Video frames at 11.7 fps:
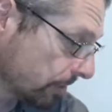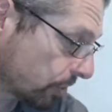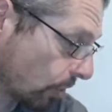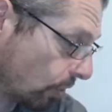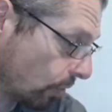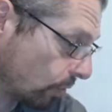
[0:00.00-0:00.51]

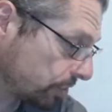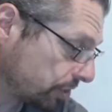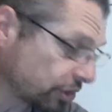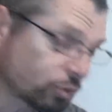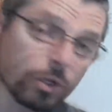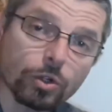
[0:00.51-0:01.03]
So
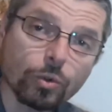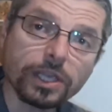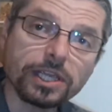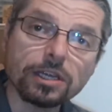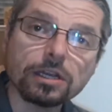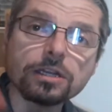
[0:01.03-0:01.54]
just real
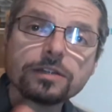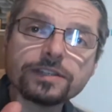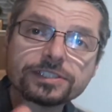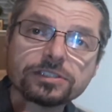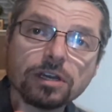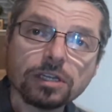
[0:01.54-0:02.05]
quick here,
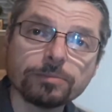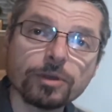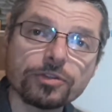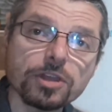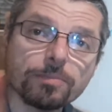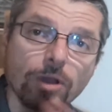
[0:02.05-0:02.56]
this is all
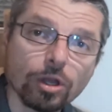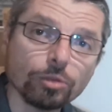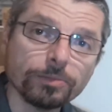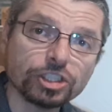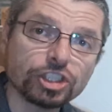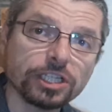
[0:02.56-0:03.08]
about the
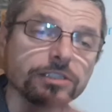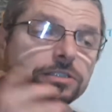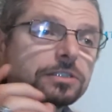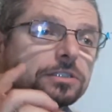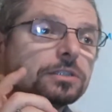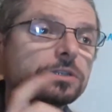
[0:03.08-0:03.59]
Apollo mission,